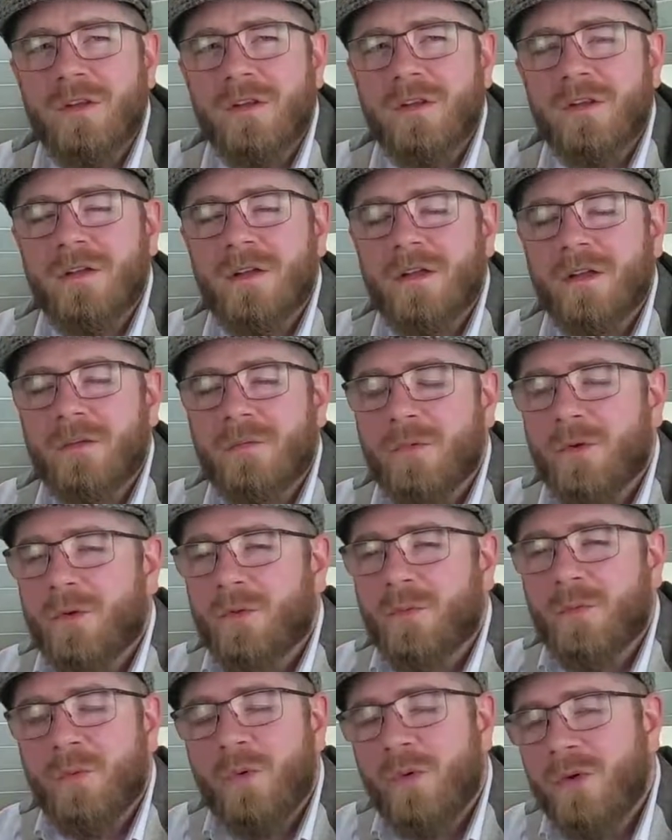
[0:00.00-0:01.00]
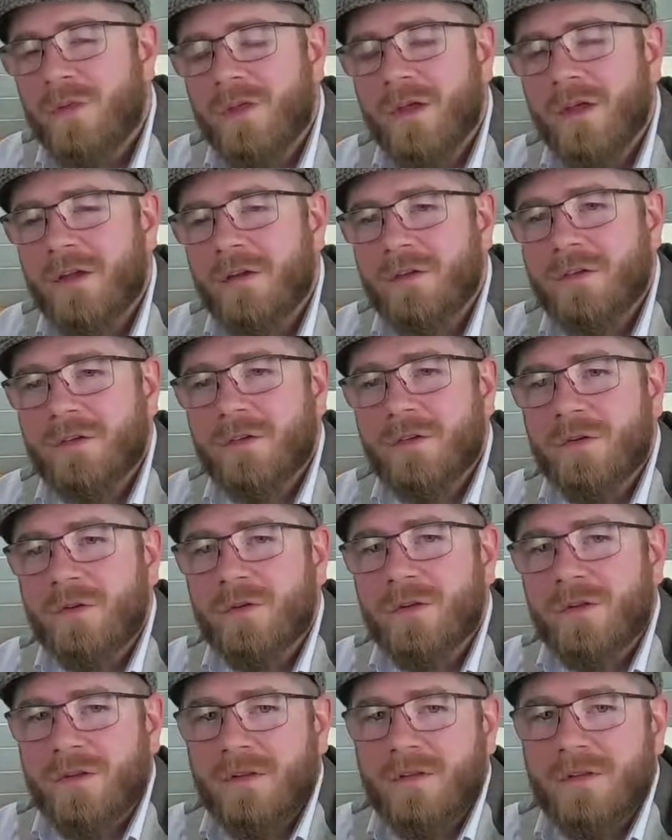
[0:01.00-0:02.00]
it, or what the Irish are
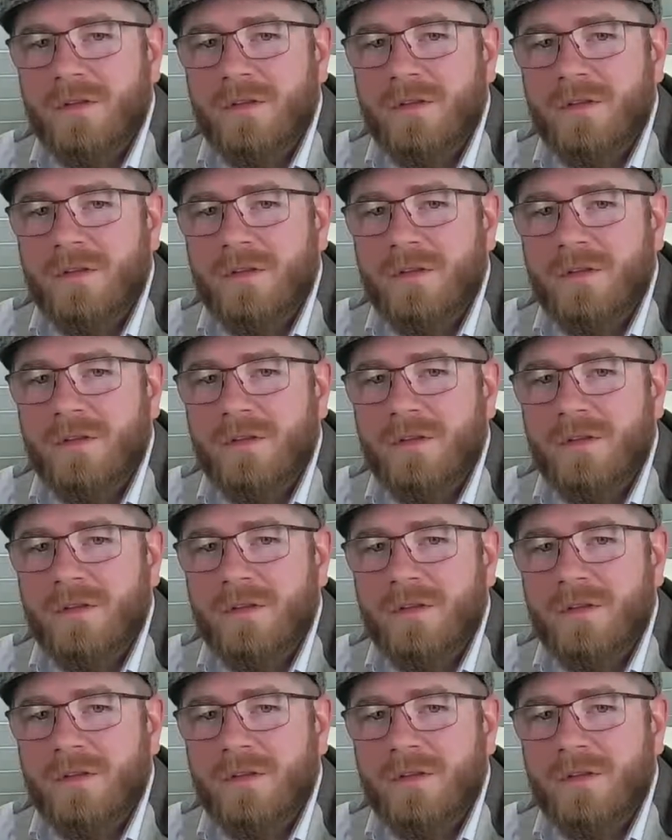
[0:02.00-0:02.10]
doing.